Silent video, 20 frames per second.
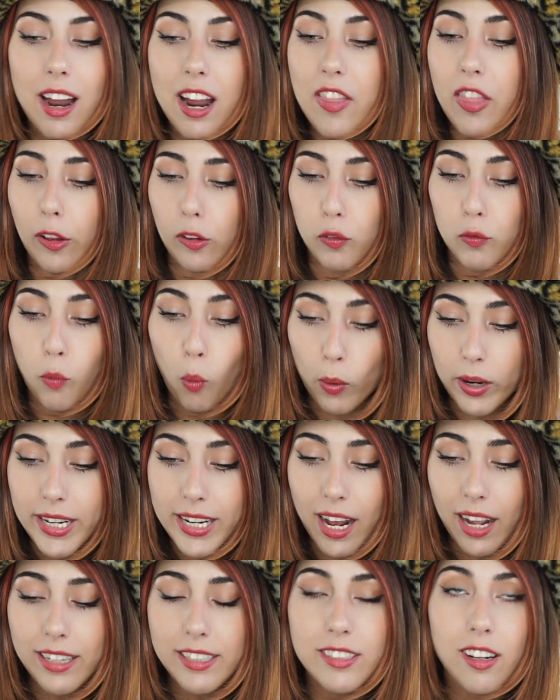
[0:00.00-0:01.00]
That's
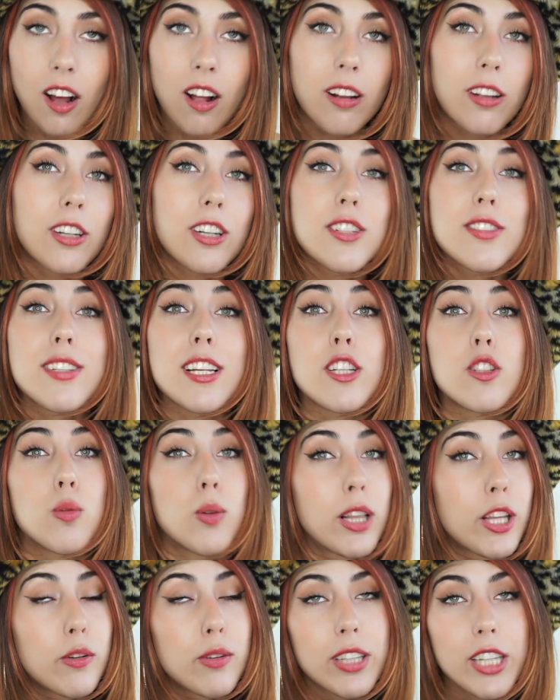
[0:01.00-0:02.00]
$49. It's
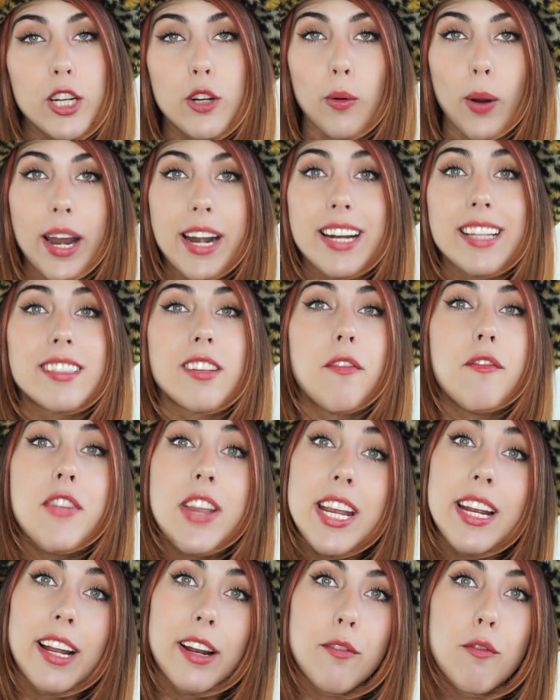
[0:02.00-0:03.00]
really, really great. It's a
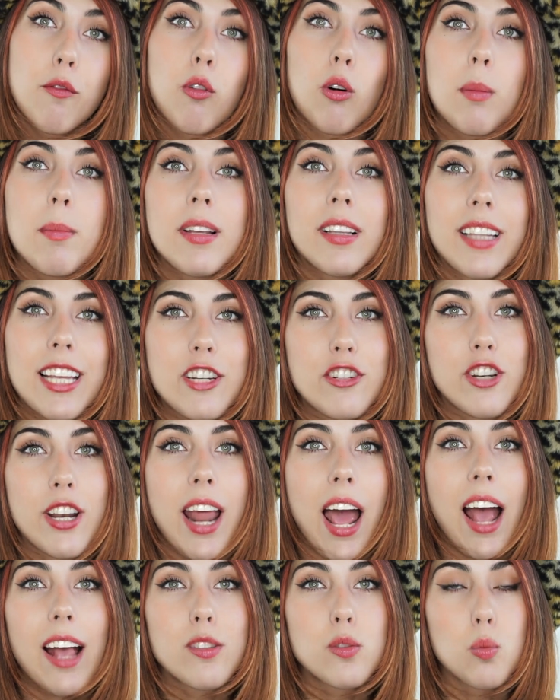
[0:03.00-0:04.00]
vegan formulation
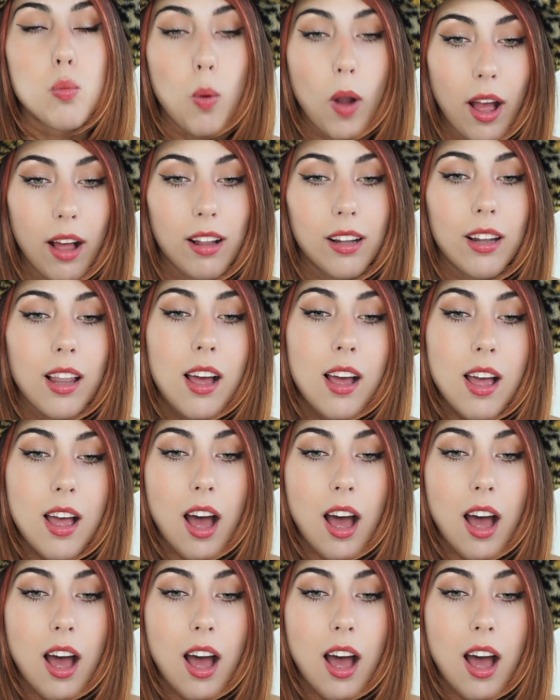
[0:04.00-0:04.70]
as well.